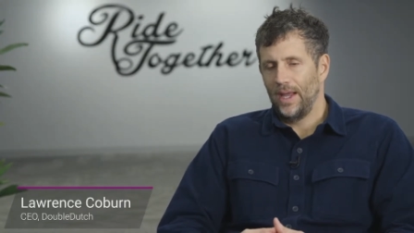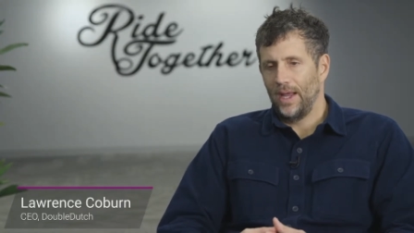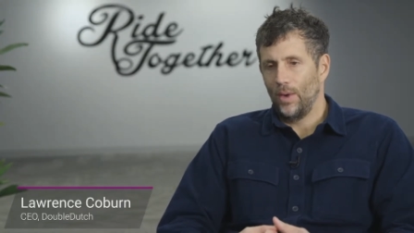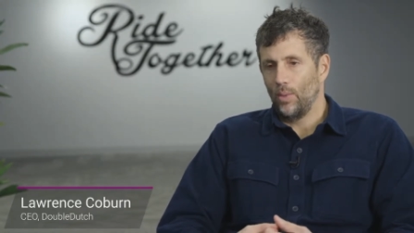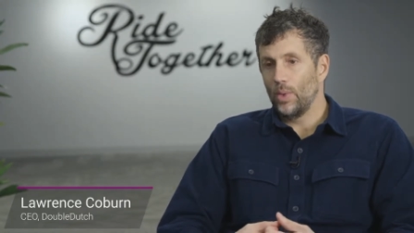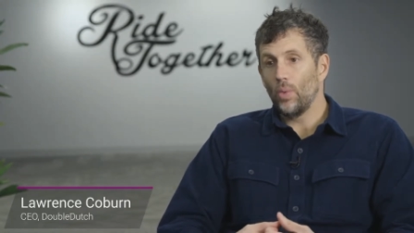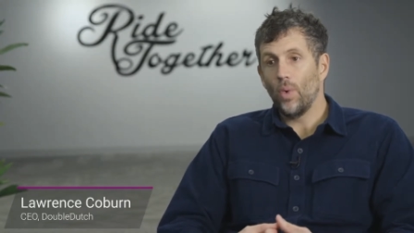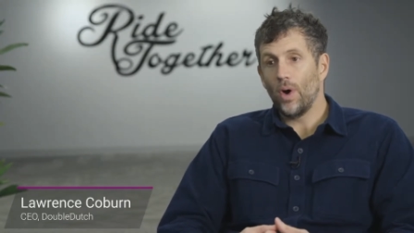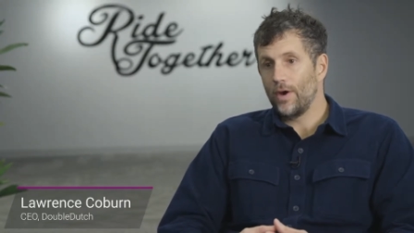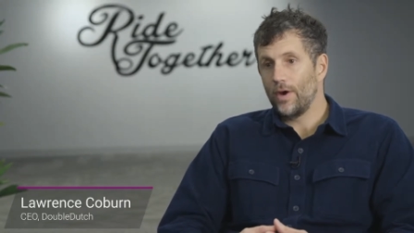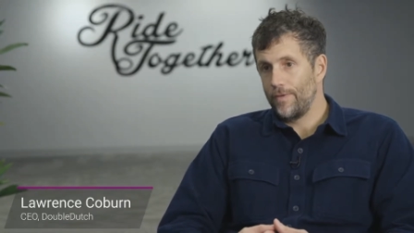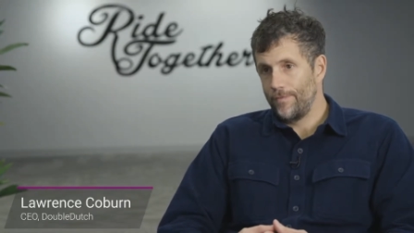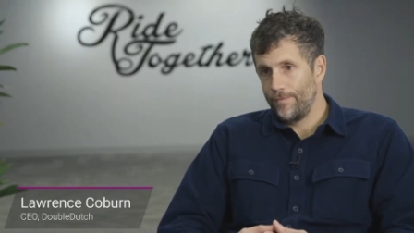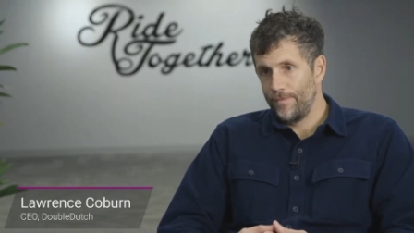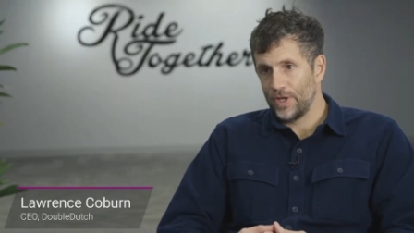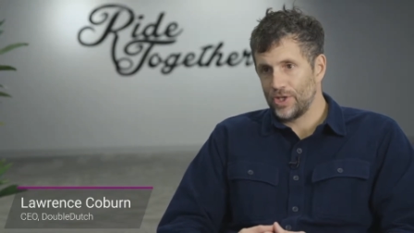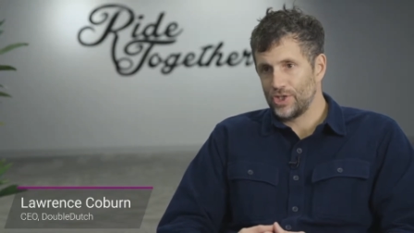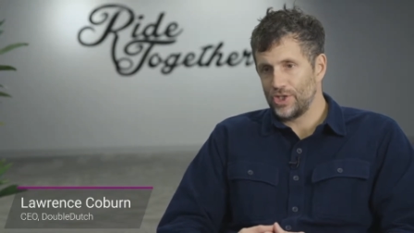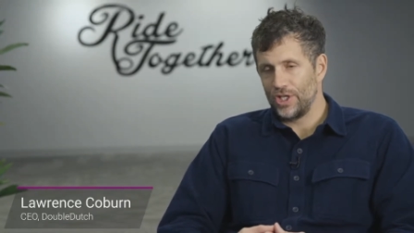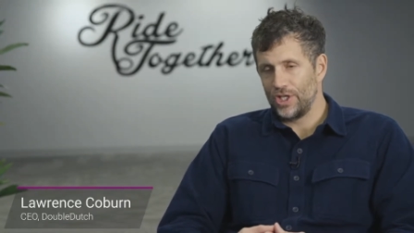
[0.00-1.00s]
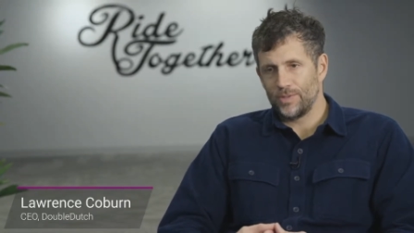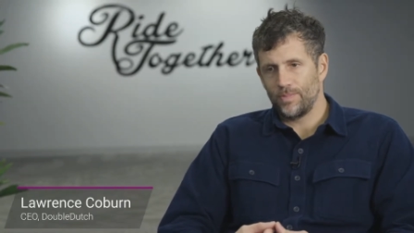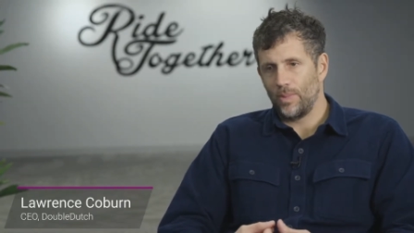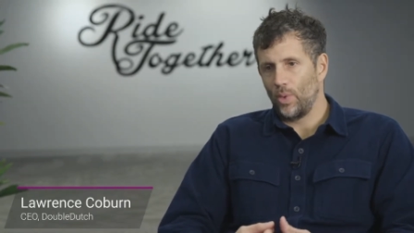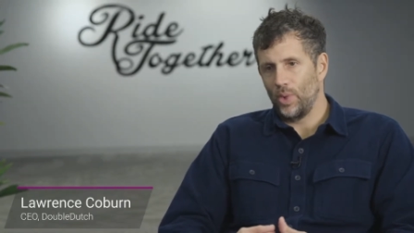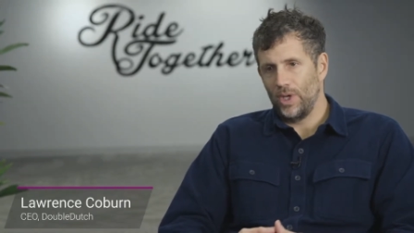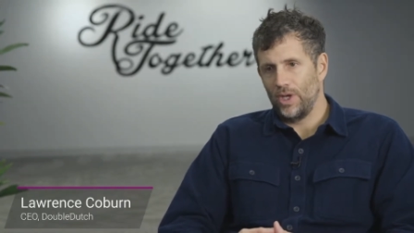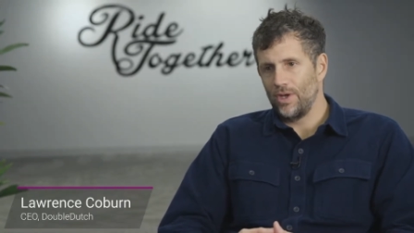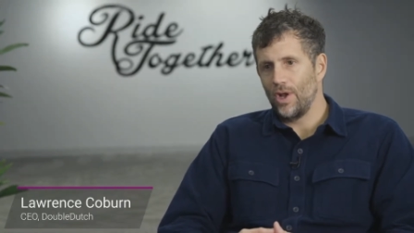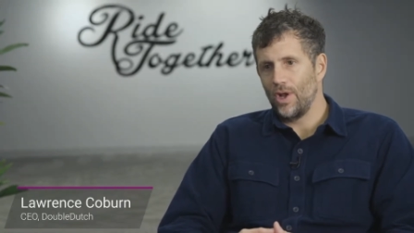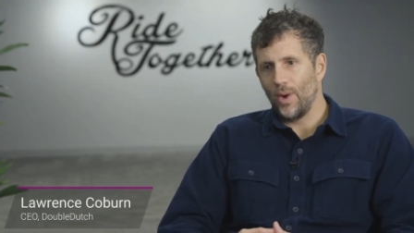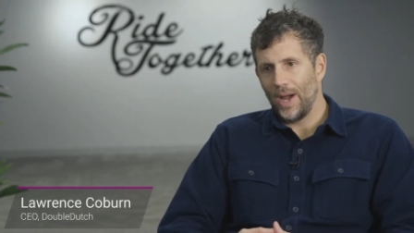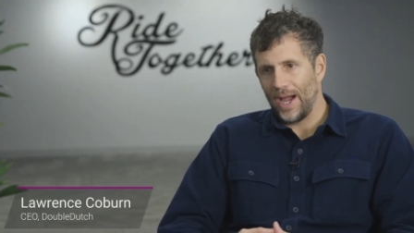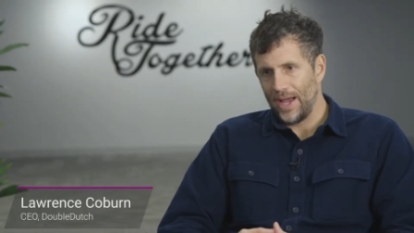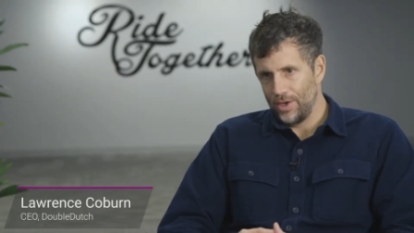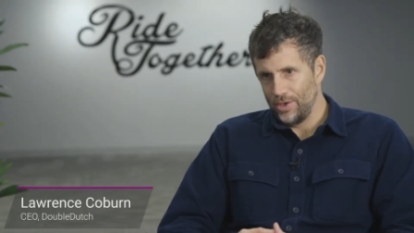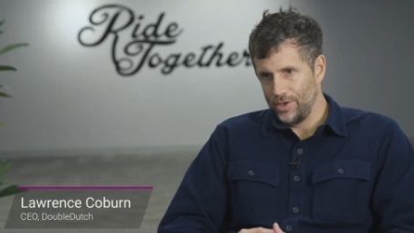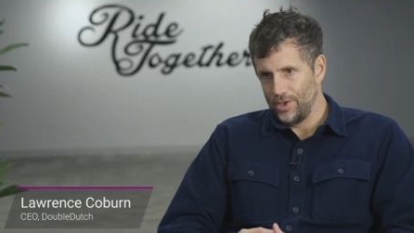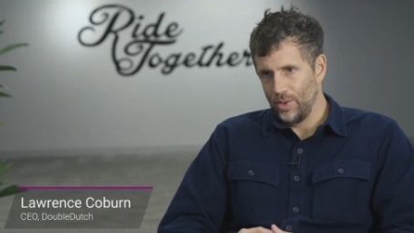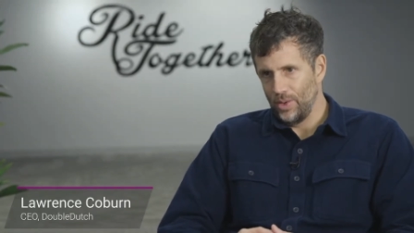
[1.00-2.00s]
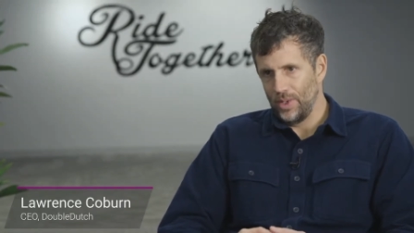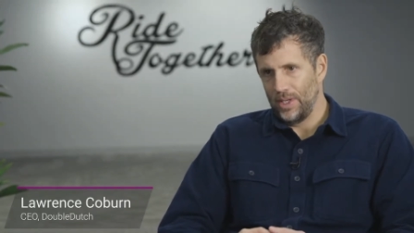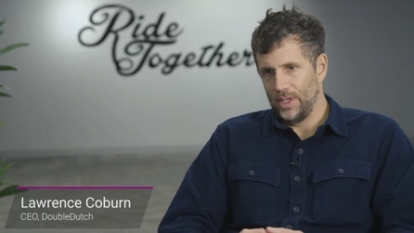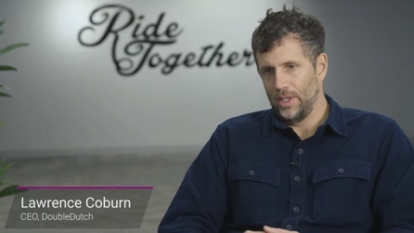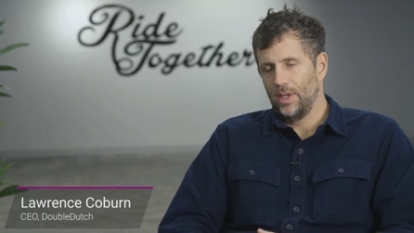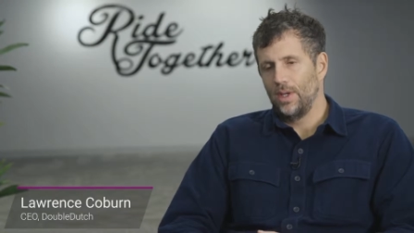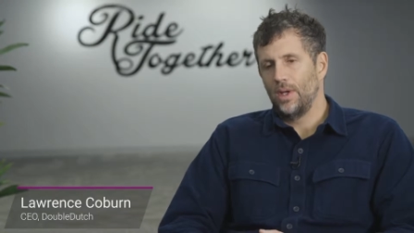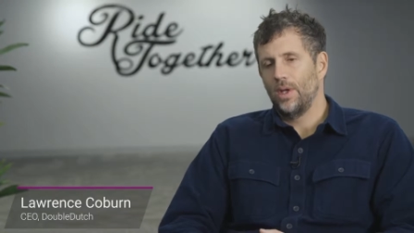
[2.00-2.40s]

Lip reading: And we wanted to fix this, but we didn't know how to do it.